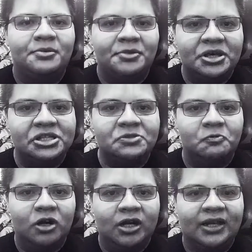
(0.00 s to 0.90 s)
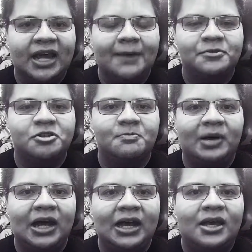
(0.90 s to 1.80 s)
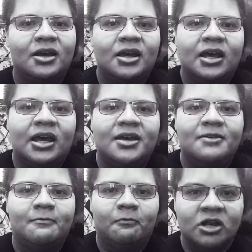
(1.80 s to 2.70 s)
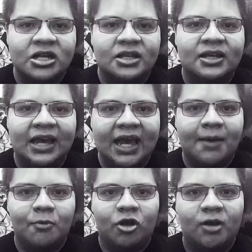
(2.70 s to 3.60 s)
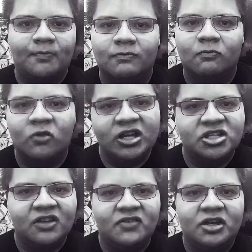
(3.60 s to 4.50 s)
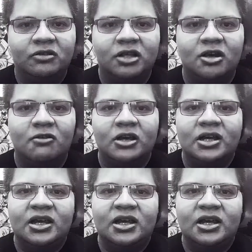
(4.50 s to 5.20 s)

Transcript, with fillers: This one captured by a ring camera which, if you don't know,